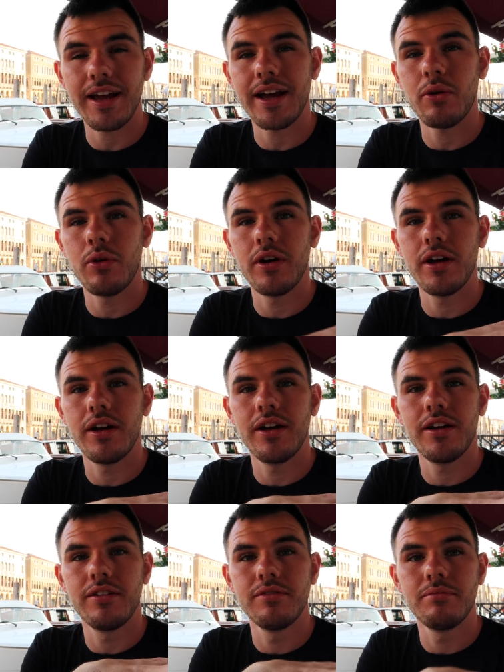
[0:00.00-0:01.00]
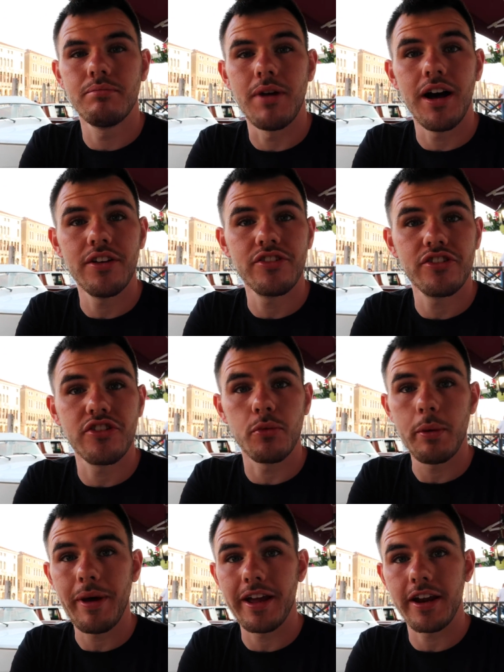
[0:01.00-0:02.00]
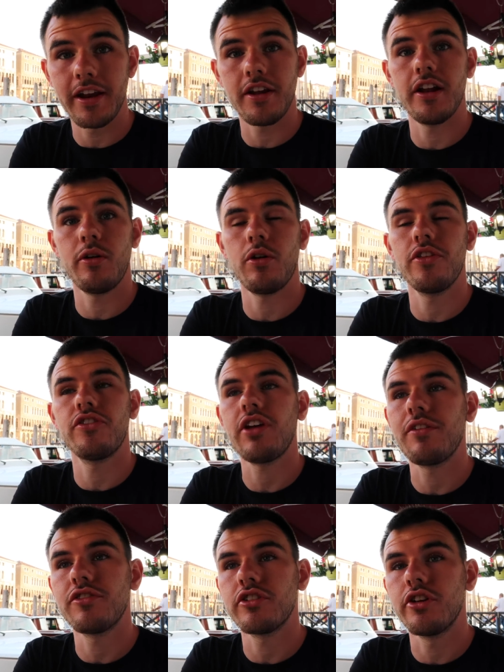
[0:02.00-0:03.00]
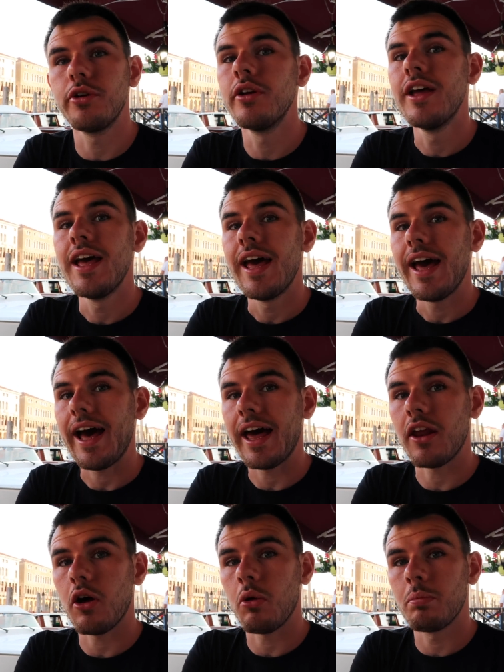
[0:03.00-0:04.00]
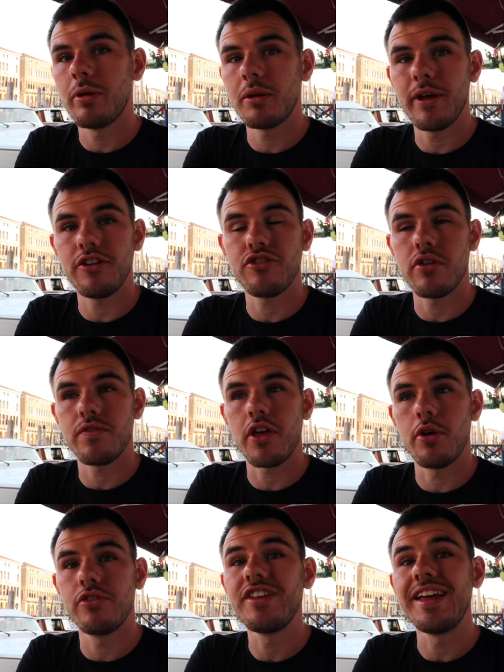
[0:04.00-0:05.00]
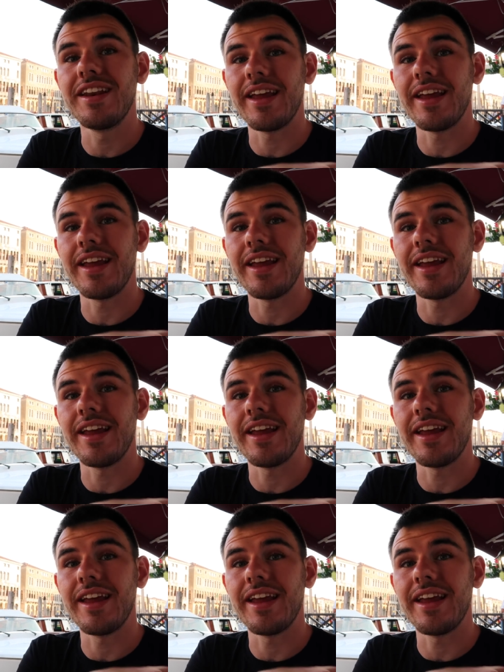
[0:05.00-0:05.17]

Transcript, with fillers: our masks that we painted earlier on this afternoon, and I'll put a picture of those in